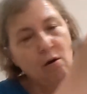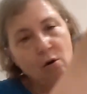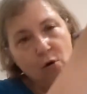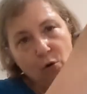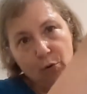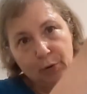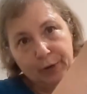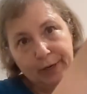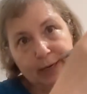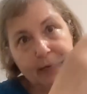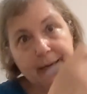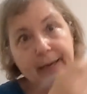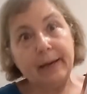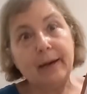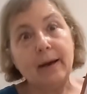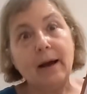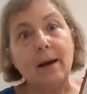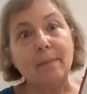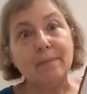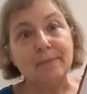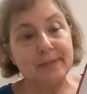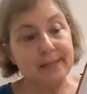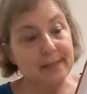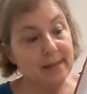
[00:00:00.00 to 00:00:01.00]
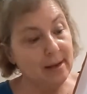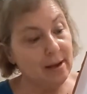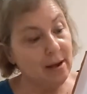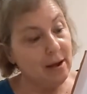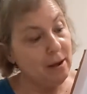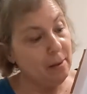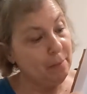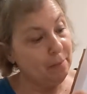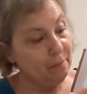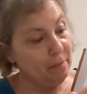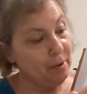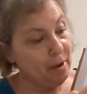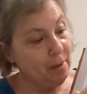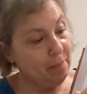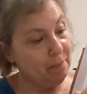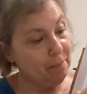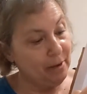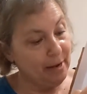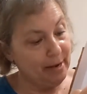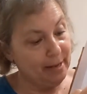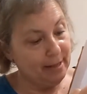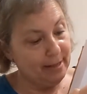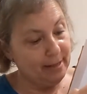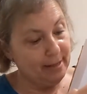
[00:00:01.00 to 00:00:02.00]
holding it up
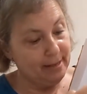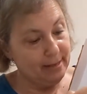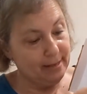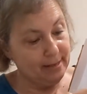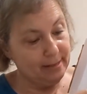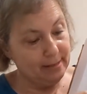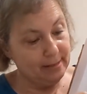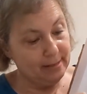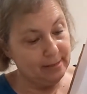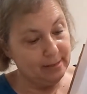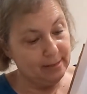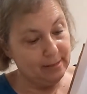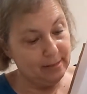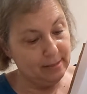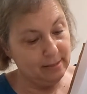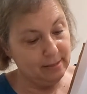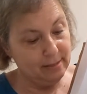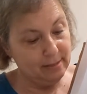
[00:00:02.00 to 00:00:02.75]
like this.